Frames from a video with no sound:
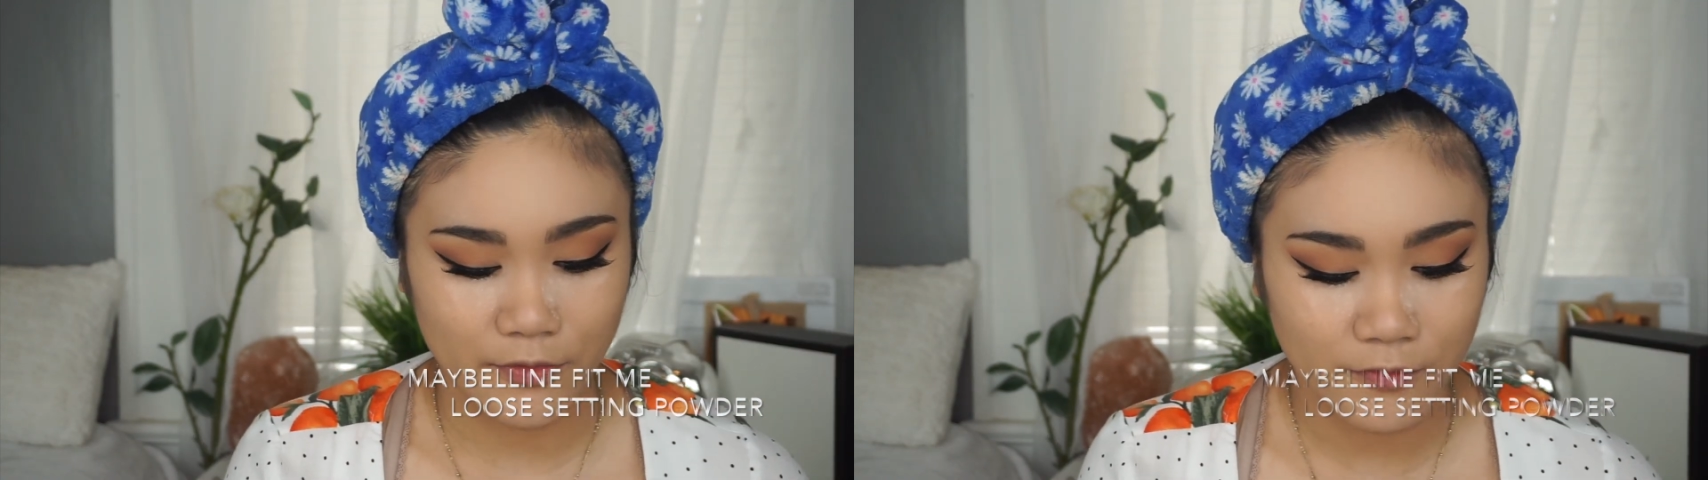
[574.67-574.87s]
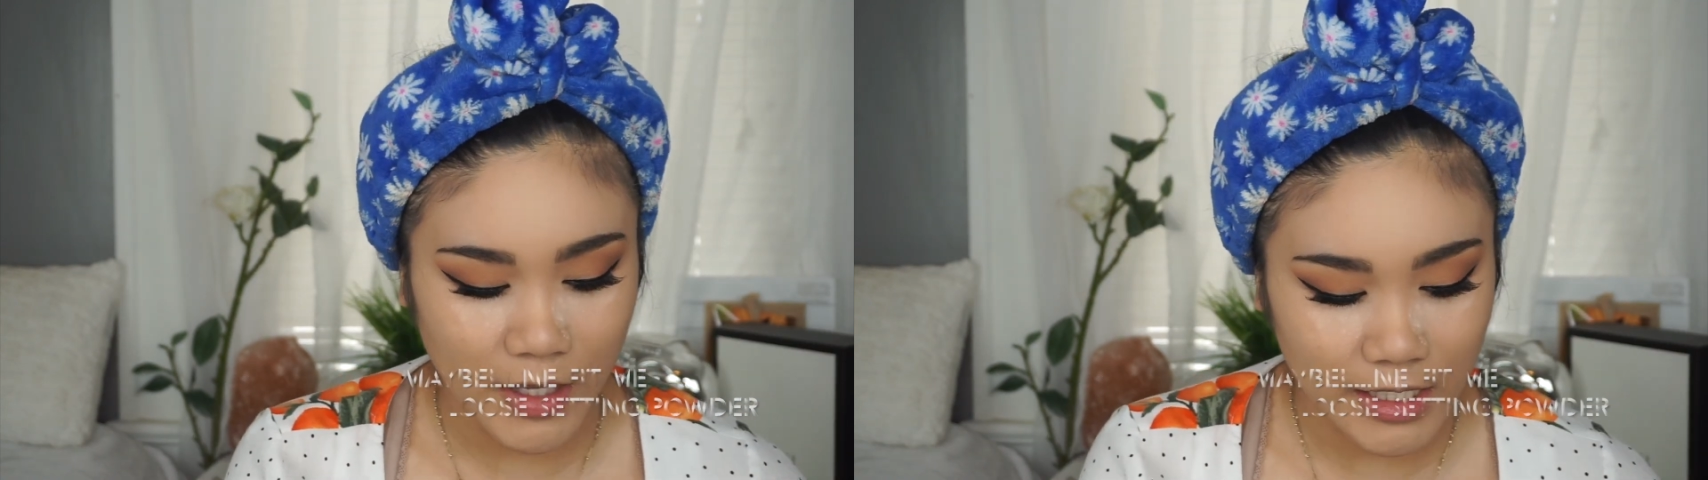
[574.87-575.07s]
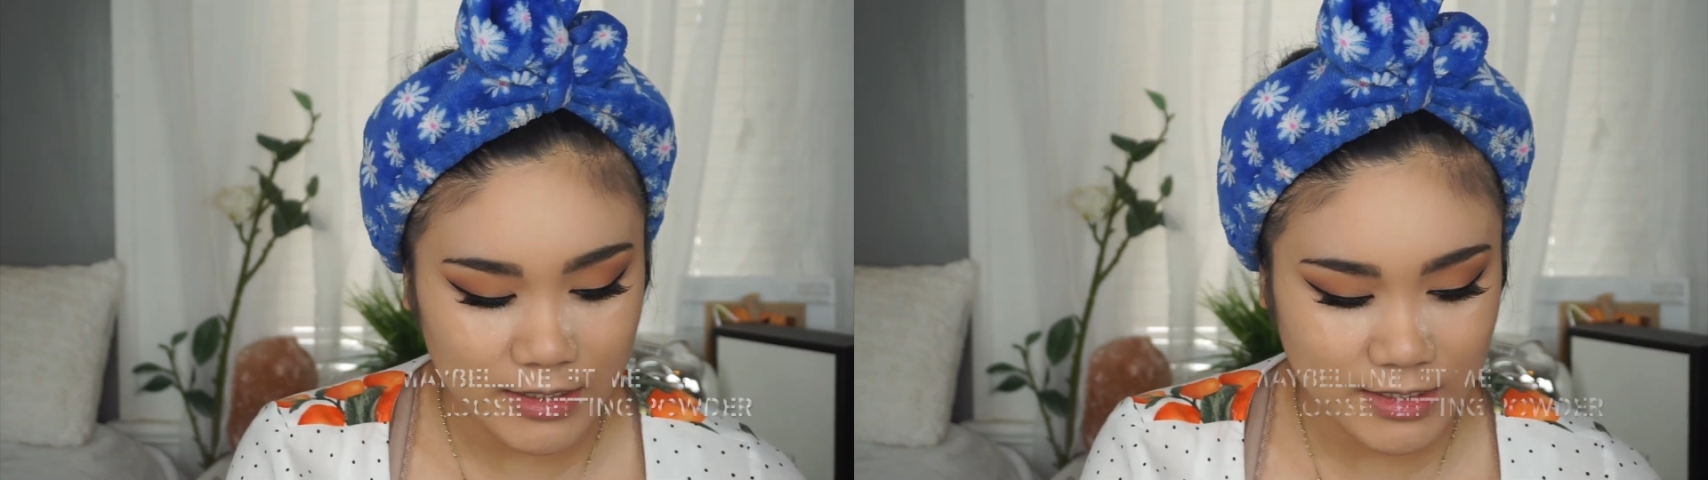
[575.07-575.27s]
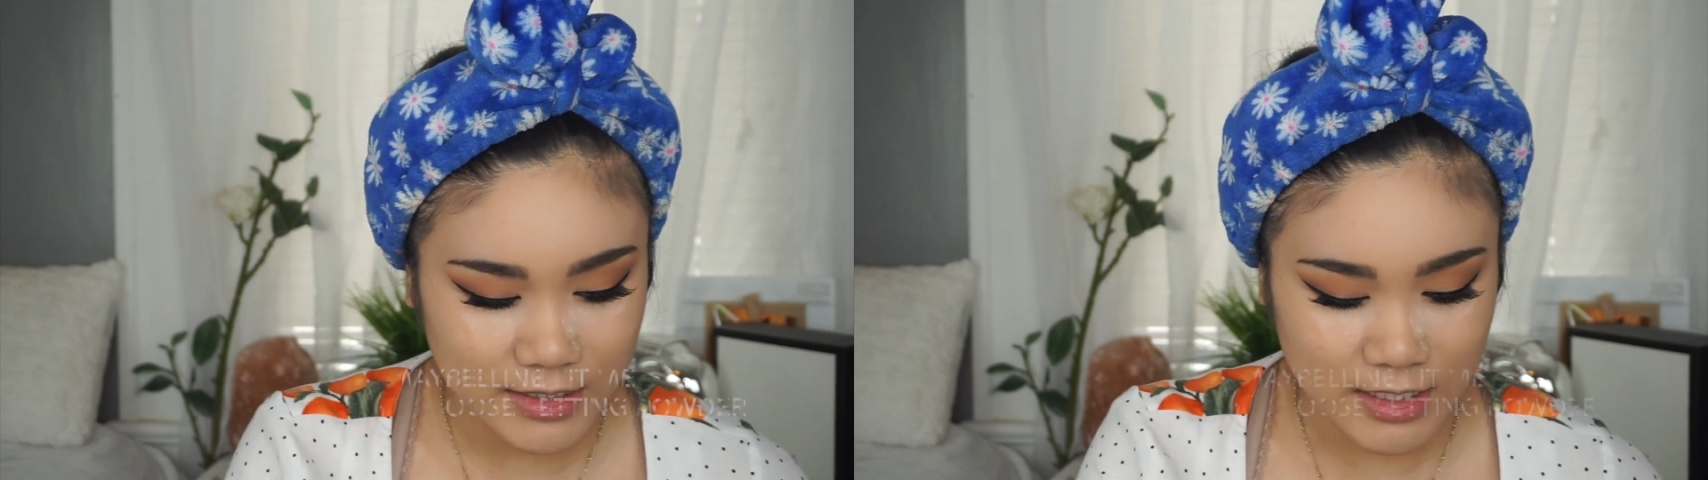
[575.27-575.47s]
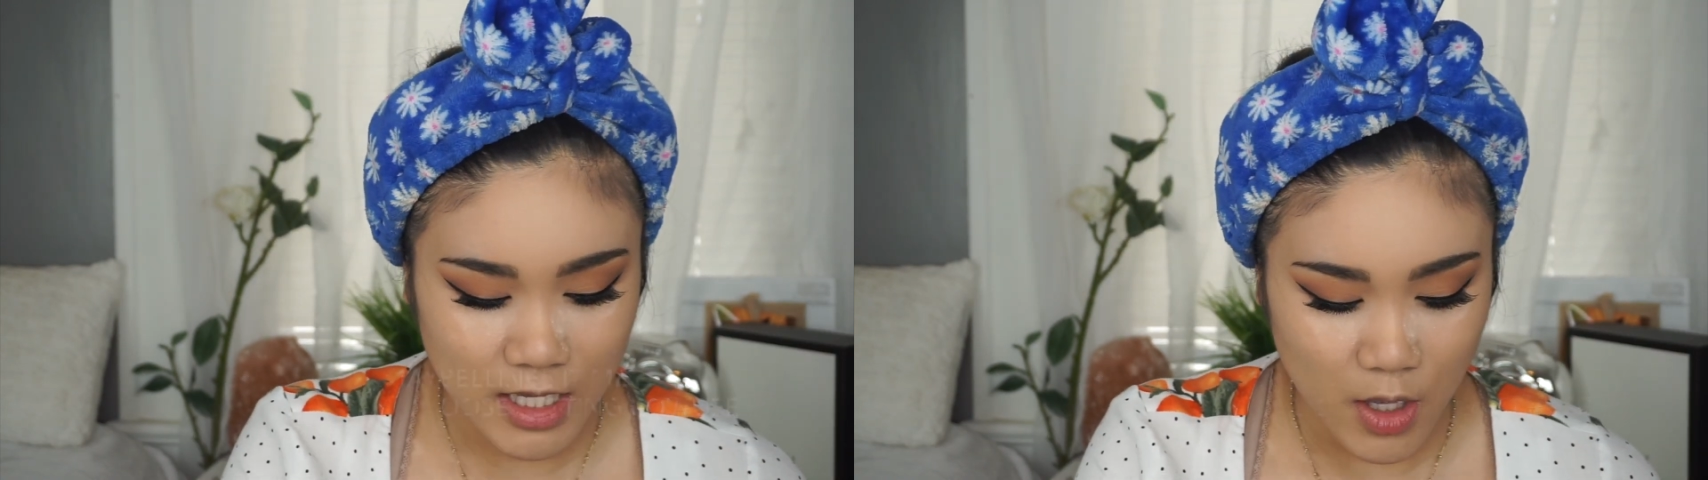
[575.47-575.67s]

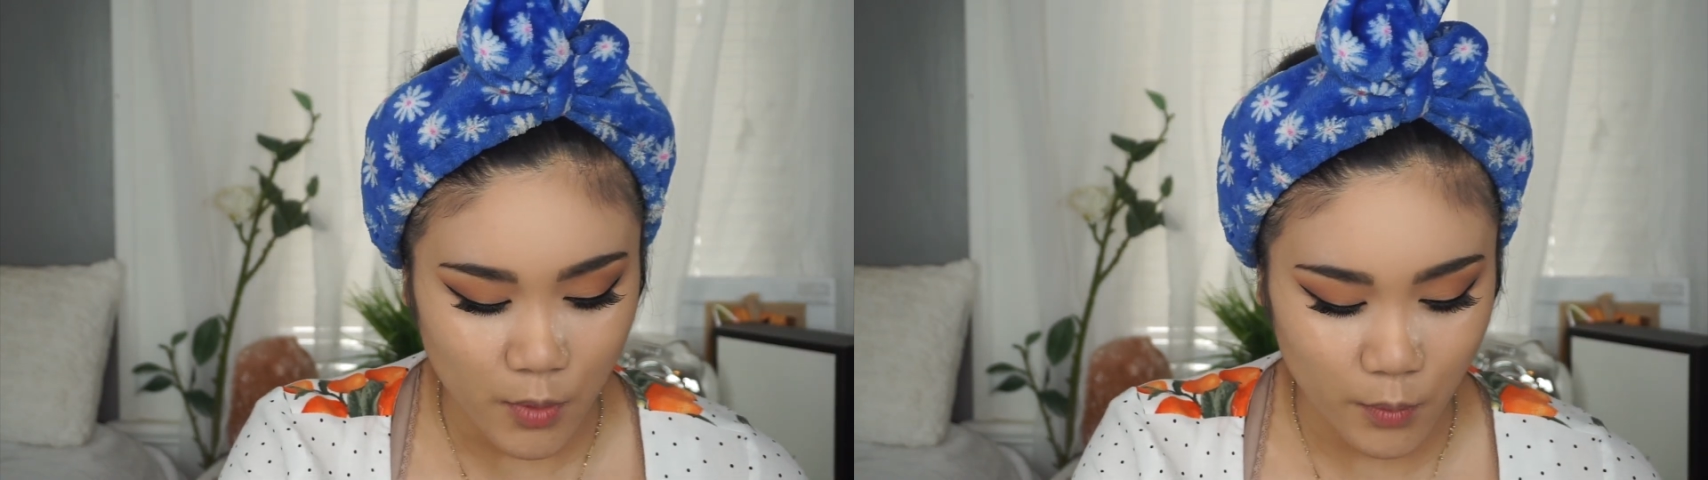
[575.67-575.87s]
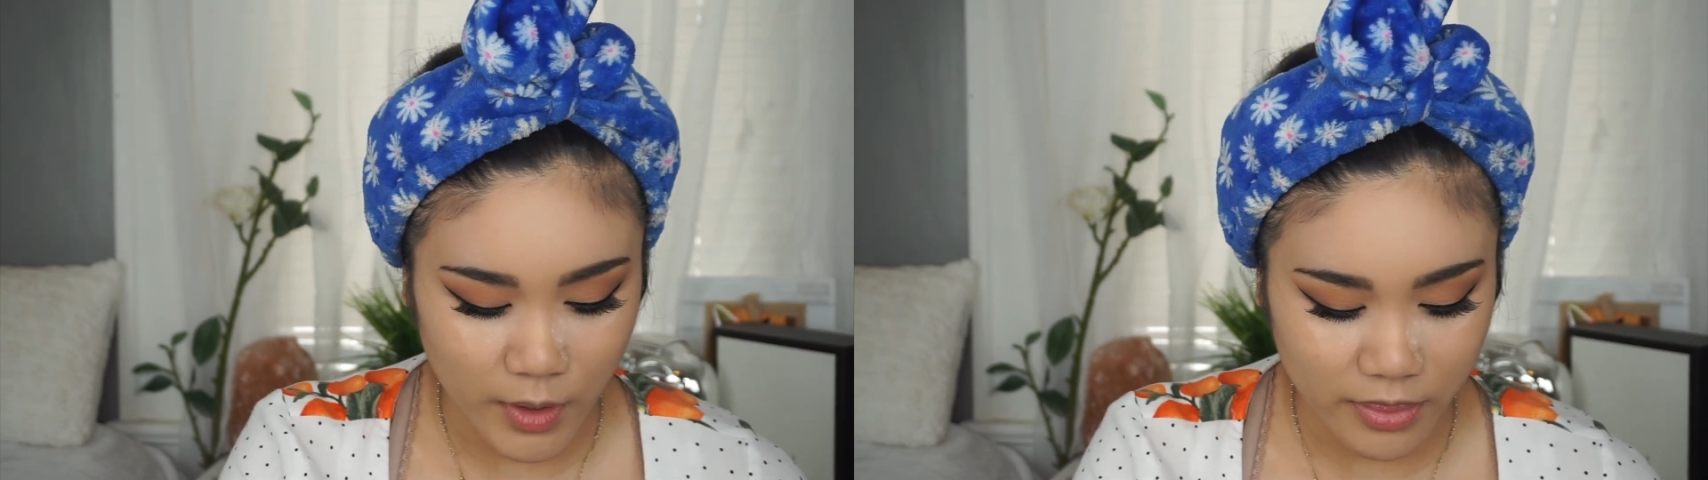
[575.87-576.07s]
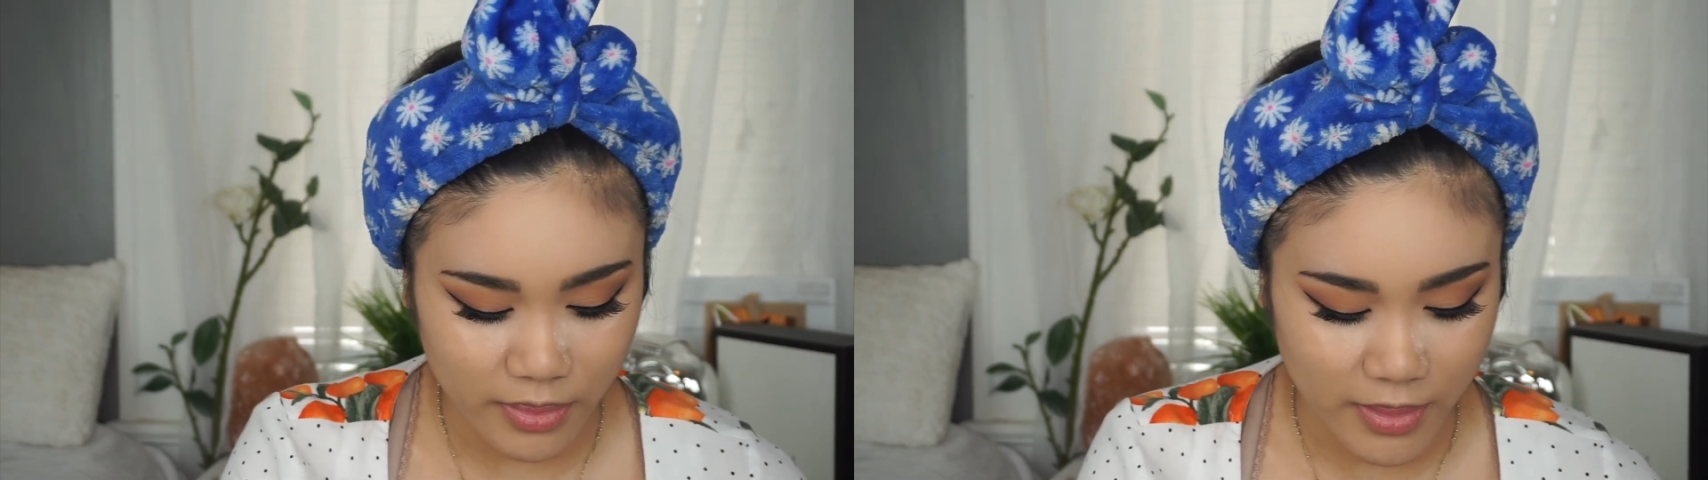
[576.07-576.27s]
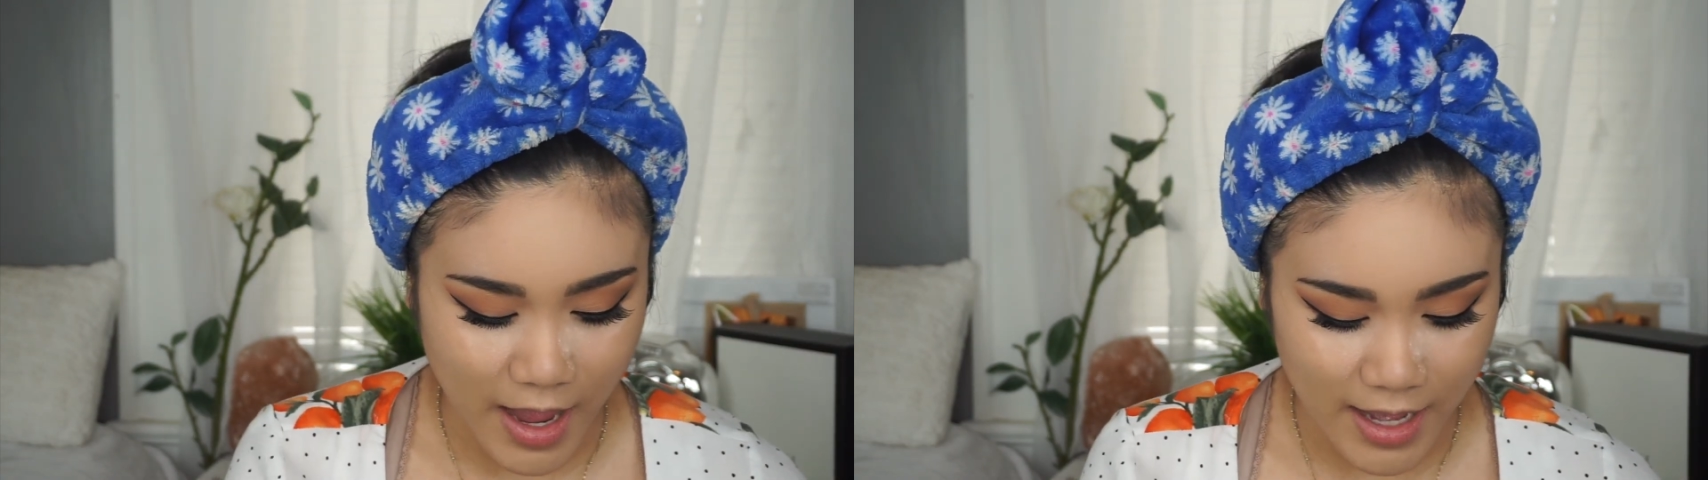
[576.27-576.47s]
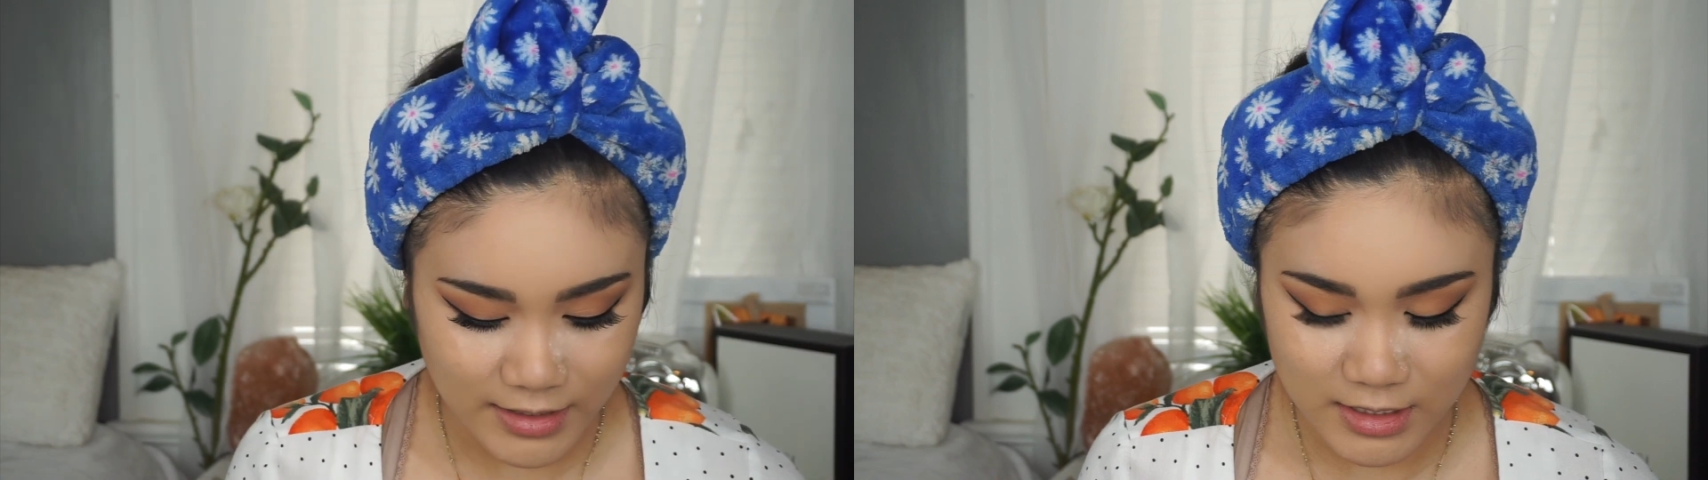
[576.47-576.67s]
face with
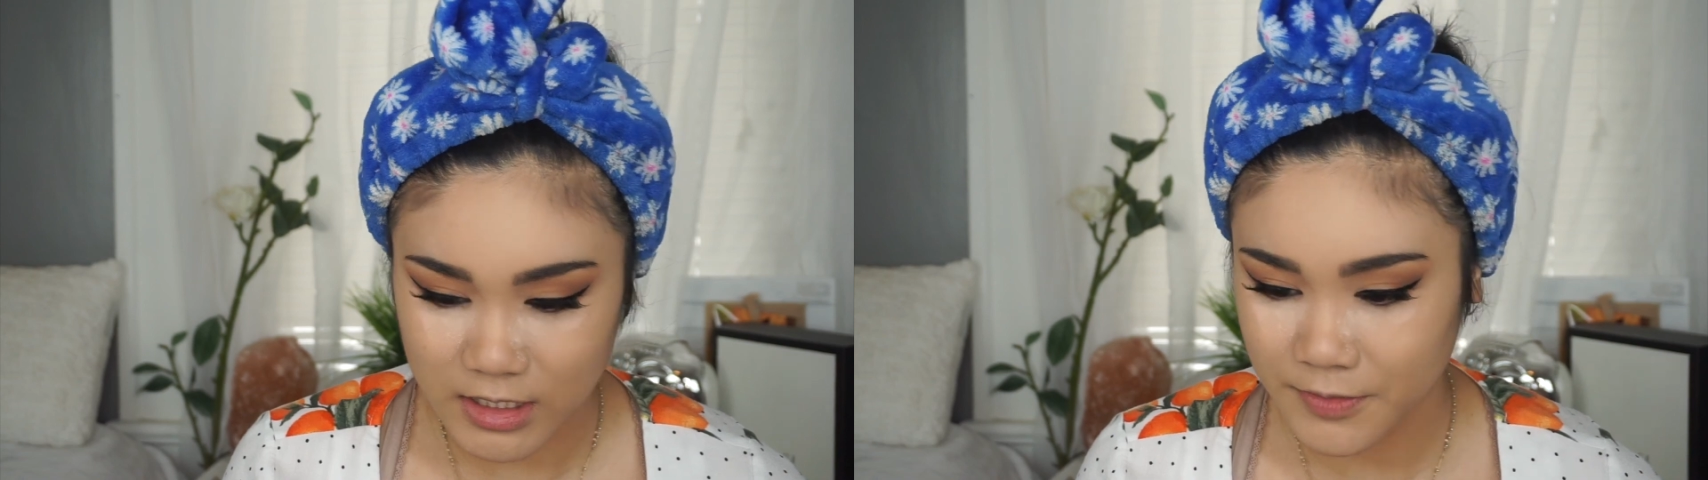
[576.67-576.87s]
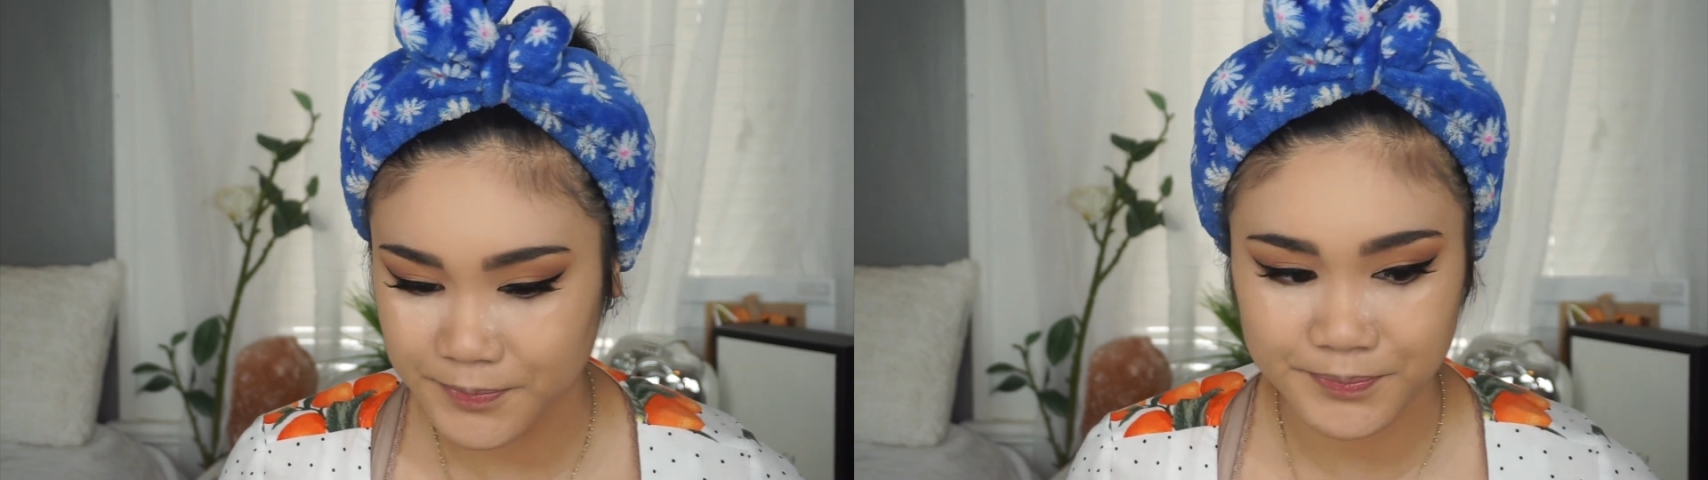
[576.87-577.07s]
that.